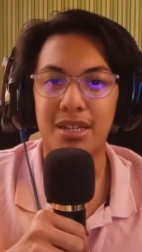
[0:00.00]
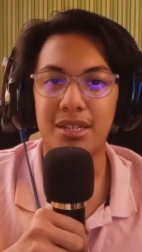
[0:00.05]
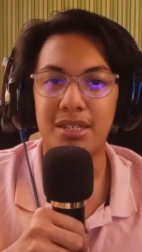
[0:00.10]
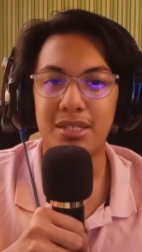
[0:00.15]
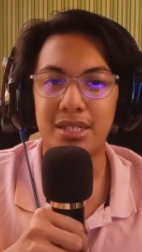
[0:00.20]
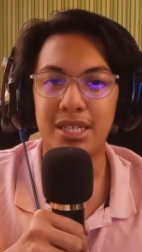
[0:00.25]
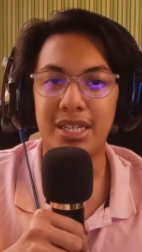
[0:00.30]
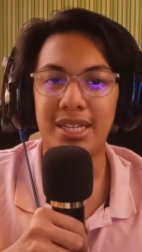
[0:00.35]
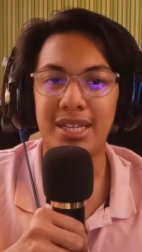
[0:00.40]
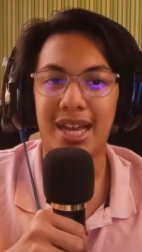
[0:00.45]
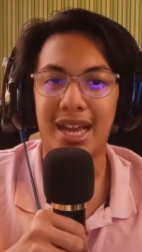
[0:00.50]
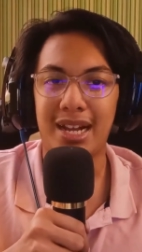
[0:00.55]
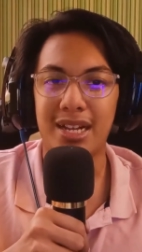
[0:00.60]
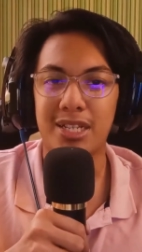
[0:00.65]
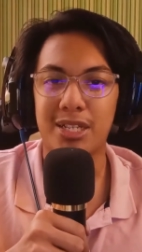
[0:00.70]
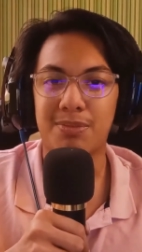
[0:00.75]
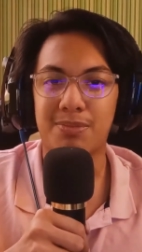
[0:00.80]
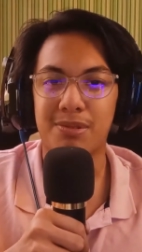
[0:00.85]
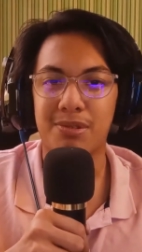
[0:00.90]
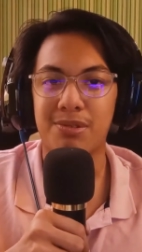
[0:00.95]
the
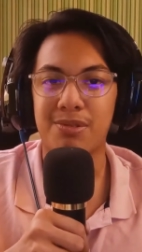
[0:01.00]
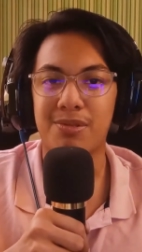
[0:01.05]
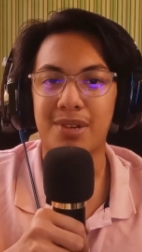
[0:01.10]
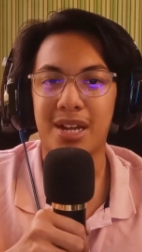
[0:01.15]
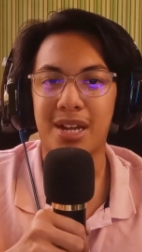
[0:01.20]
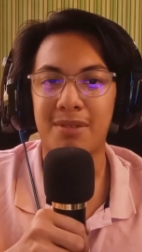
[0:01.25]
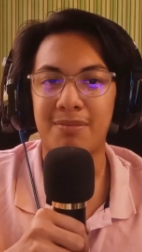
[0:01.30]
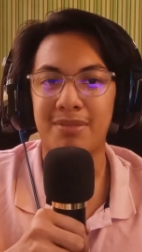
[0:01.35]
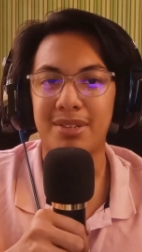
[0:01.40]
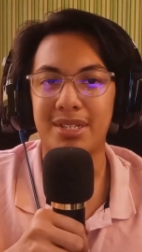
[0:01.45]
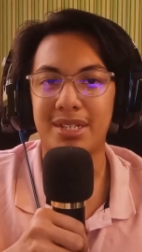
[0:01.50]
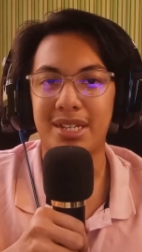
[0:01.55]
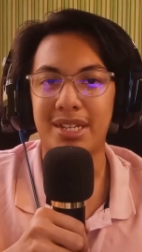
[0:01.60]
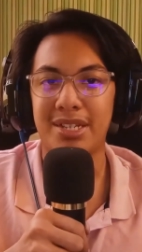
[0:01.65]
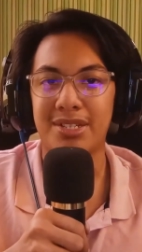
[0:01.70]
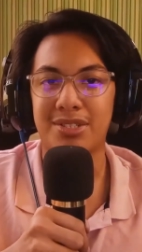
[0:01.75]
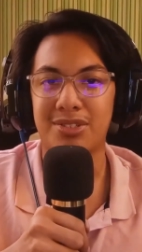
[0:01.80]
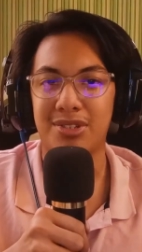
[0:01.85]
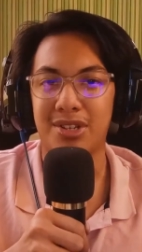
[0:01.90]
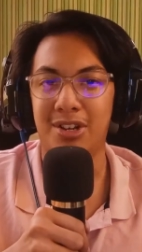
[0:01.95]
ALS program is
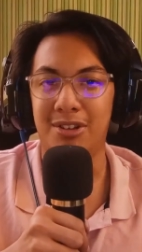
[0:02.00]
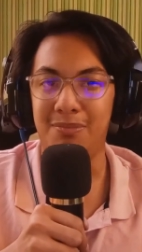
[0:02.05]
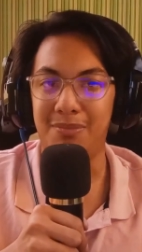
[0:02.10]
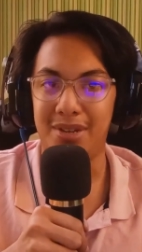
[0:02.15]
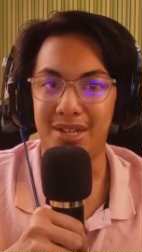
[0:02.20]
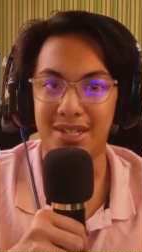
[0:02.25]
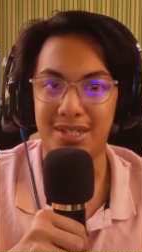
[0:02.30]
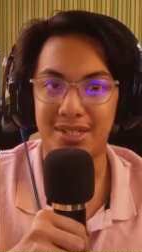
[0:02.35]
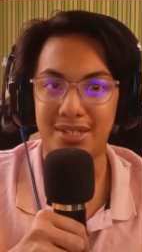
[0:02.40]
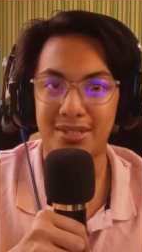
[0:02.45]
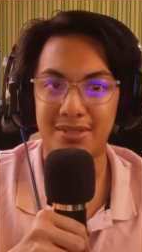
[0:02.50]
here to help us.